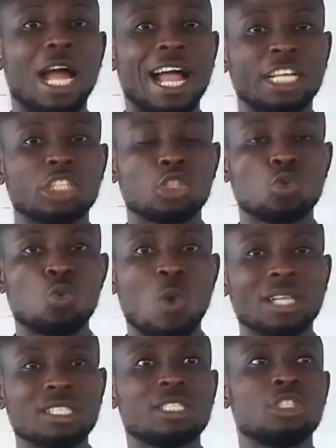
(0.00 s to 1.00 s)
and you
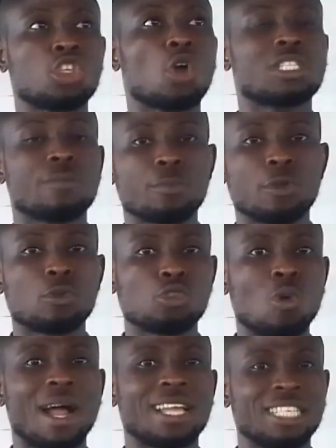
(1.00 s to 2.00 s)
want, in short,
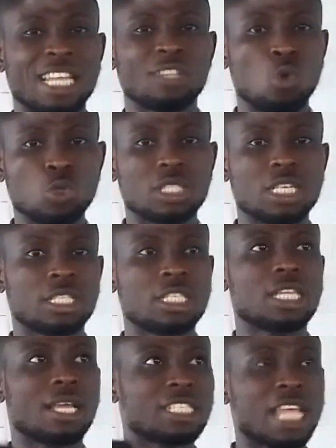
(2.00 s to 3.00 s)
you are in Edo
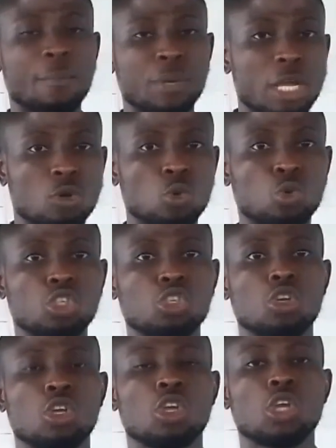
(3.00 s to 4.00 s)
State, Sapele Road,
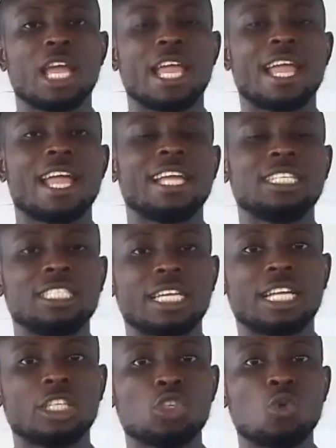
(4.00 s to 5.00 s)
and
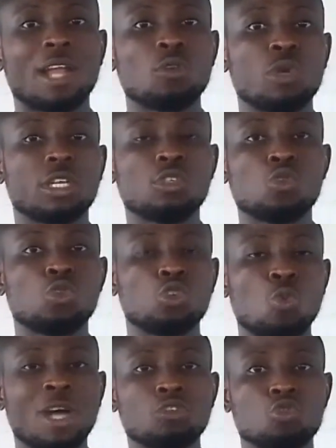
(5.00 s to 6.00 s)
you
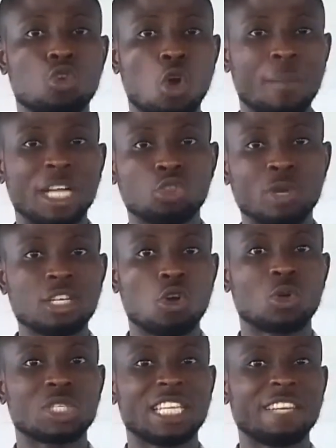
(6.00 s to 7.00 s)
want to come and join
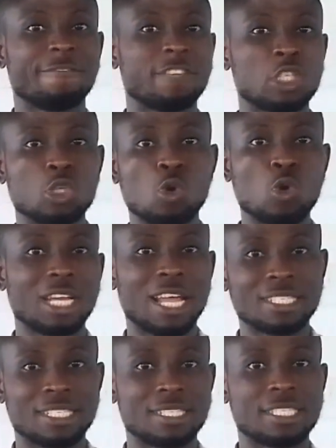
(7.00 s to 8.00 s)
us in physical
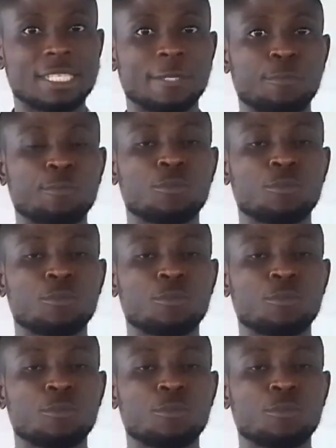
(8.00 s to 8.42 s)
classes.